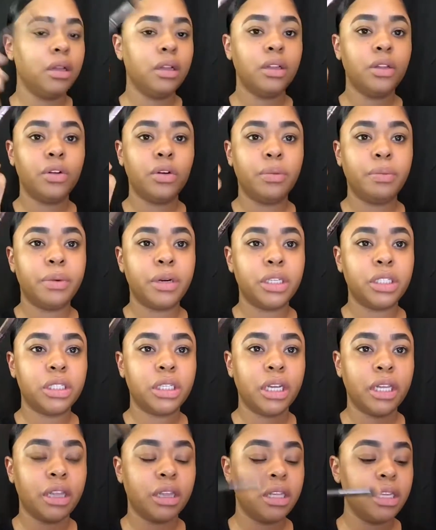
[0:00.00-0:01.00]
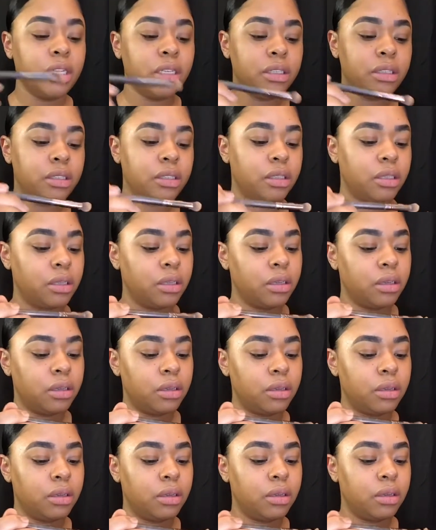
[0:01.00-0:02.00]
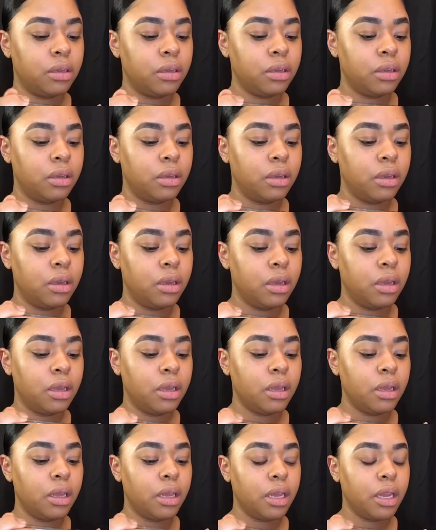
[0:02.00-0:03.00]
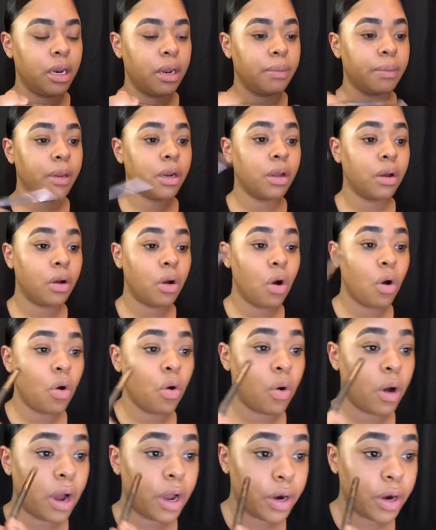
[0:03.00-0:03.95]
A little brush like this. And I'm gonna go